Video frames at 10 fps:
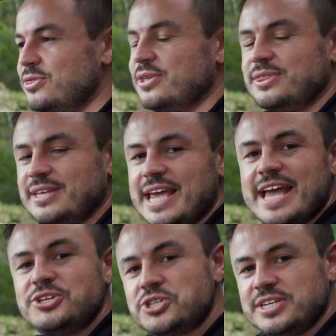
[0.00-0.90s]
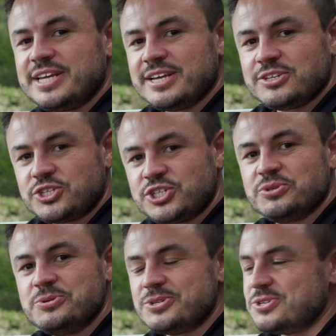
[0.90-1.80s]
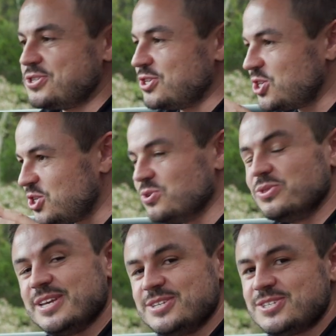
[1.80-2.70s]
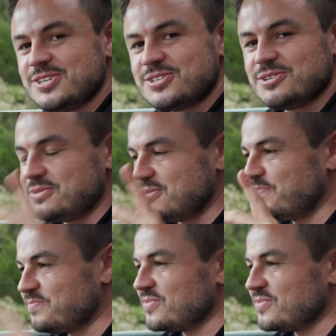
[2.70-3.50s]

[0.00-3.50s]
that the engineer chooses to tune these systems.